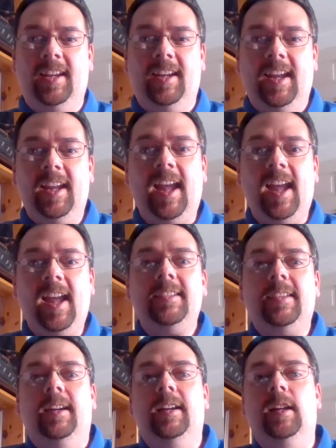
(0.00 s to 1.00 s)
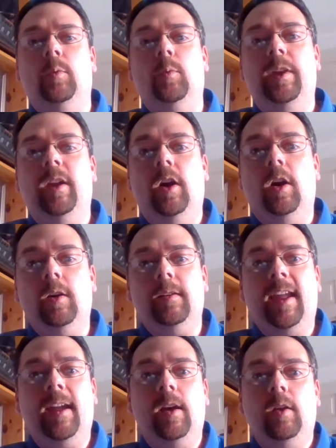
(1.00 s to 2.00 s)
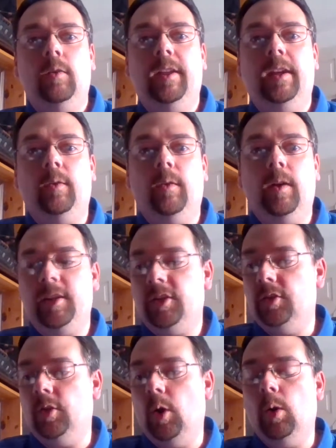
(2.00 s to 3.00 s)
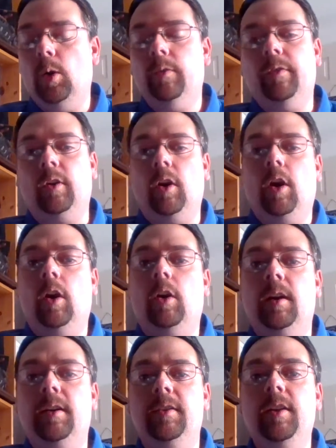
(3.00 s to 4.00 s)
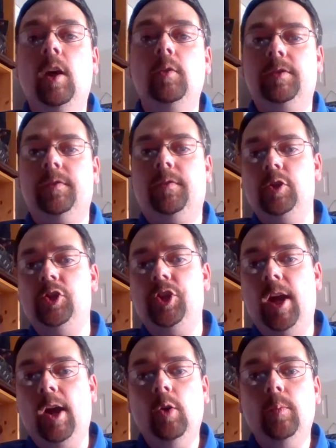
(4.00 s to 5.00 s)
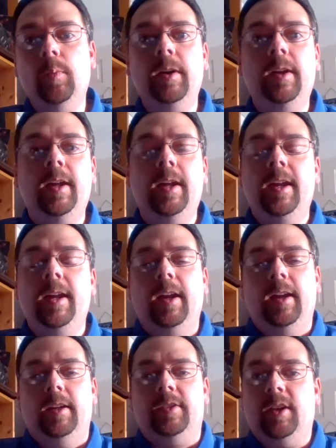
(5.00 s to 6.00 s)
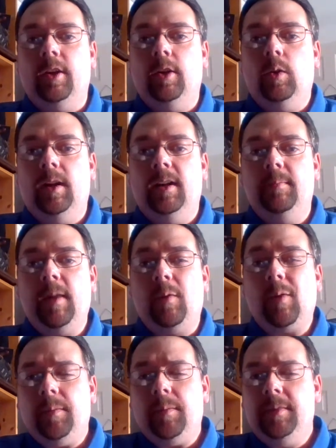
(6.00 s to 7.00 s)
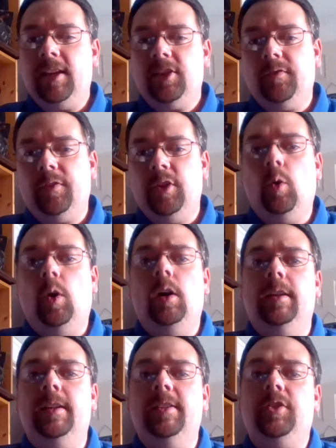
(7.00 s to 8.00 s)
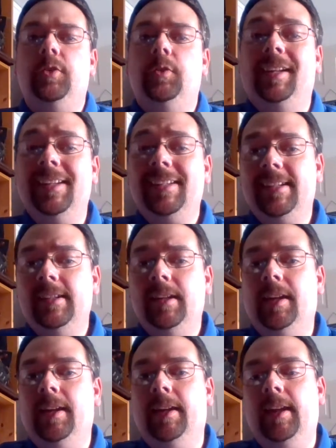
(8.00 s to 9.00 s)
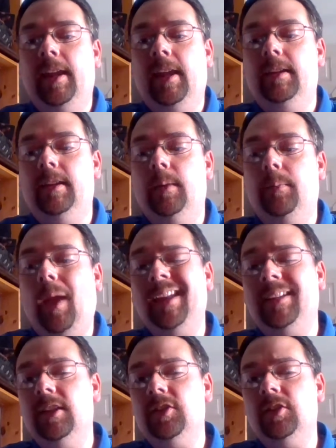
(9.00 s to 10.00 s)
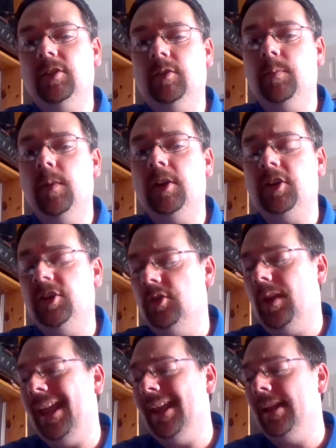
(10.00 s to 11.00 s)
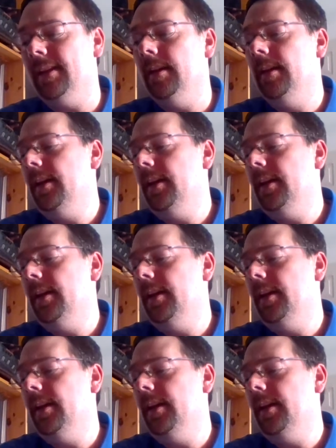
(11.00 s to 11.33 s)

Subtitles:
Hey guys, we are now getting ready to go over our notes for Job. So, my recommendation for you all is to listen and pay attention to as much as you can.